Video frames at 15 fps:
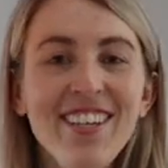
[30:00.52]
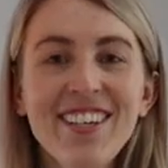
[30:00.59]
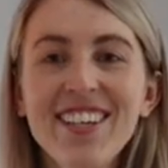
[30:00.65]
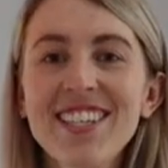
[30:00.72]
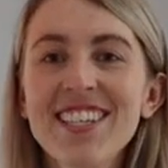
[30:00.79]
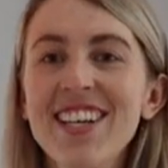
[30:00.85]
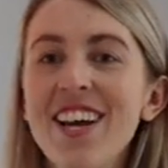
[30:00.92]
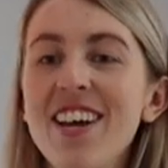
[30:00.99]
You
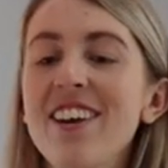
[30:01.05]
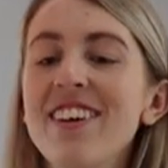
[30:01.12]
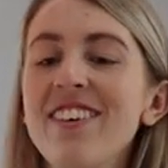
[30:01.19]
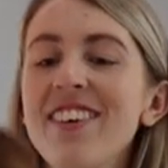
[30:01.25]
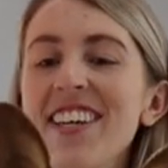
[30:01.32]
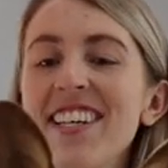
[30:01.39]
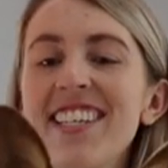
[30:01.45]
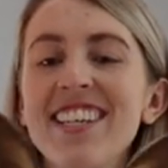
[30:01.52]
guys like,
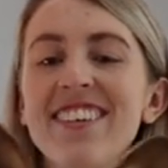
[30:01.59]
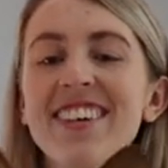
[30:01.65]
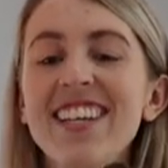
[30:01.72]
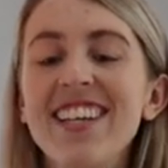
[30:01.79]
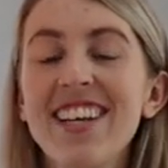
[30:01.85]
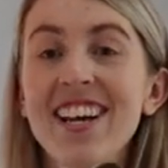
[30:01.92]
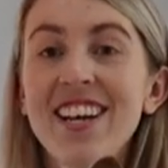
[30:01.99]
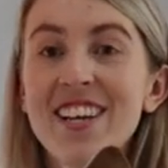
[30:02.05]
what are you doing?
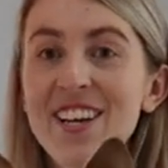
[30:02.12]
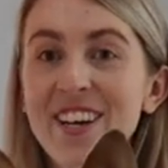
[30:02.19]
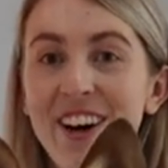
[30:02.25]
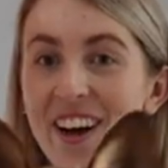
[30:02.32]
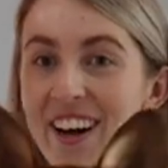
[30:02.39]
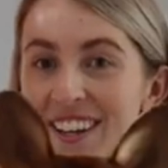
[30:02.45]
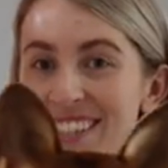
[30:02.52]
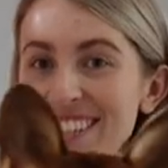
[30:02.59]
You
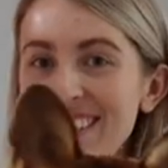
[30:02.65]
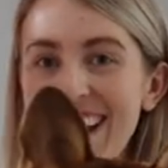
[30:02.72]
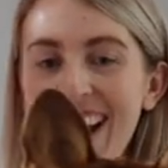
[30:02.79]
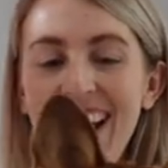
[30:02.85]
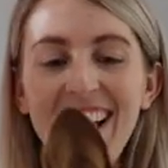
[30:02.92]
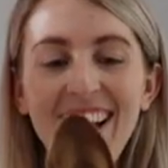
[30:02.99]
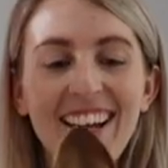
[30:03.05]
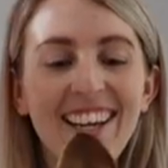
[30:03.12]
can't do
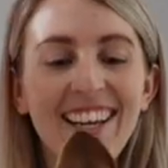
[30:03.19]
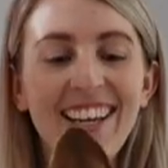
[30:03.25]
that.